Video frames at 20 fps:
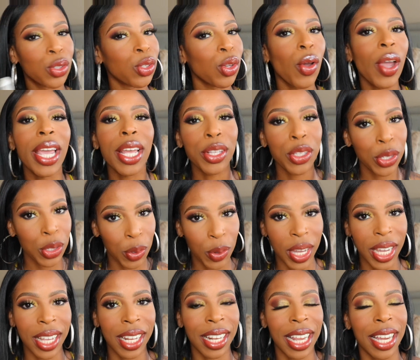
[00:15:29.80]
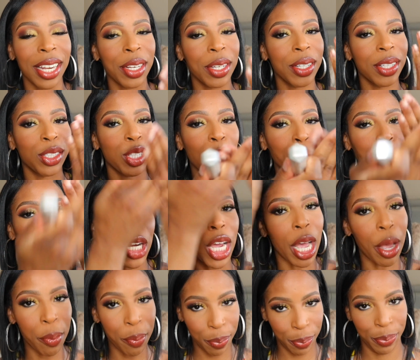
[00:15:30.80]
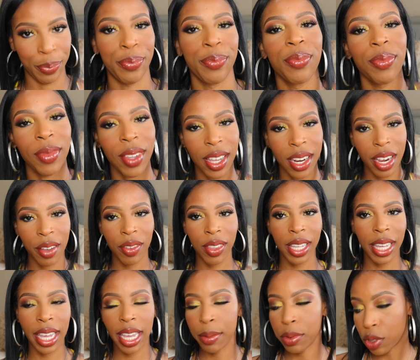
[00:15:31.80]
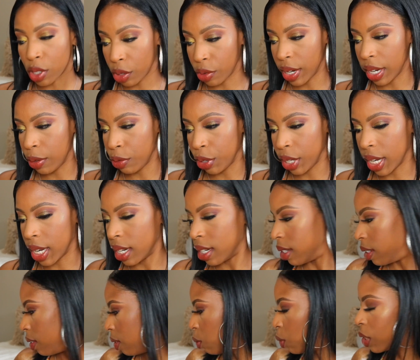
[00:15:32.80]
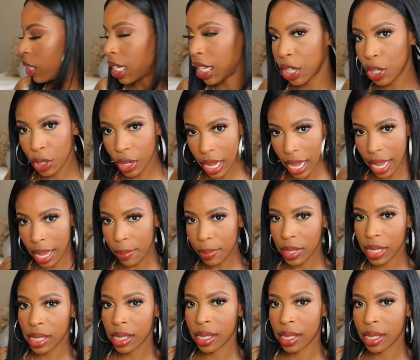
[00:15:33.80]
get to it. Like, chop chop. Enough of the games already, Rihanna. We're sick of your games.